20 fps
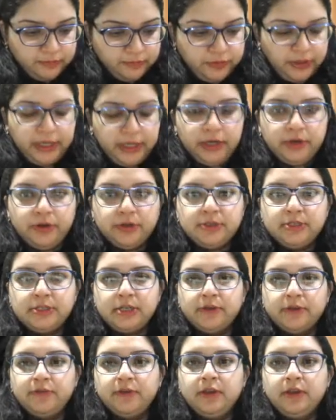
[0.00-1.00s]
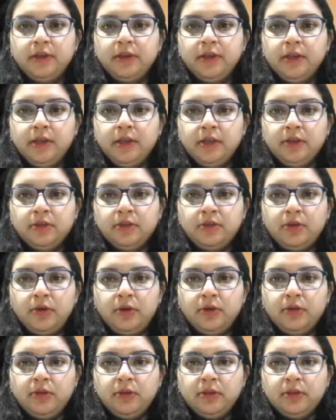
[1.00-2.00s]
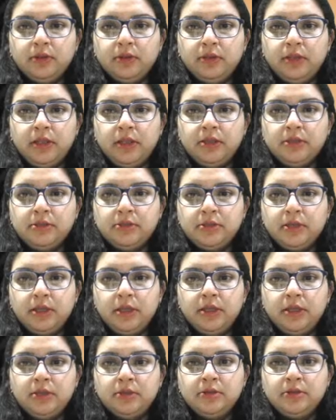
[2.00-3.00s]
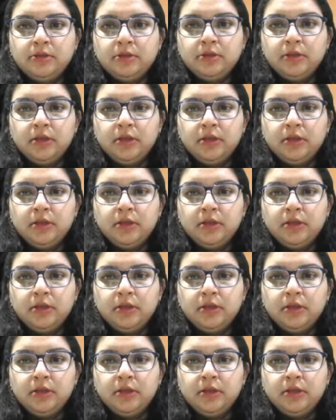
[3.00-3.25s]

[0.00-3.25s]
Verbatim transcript: Very good, Staffy. So this is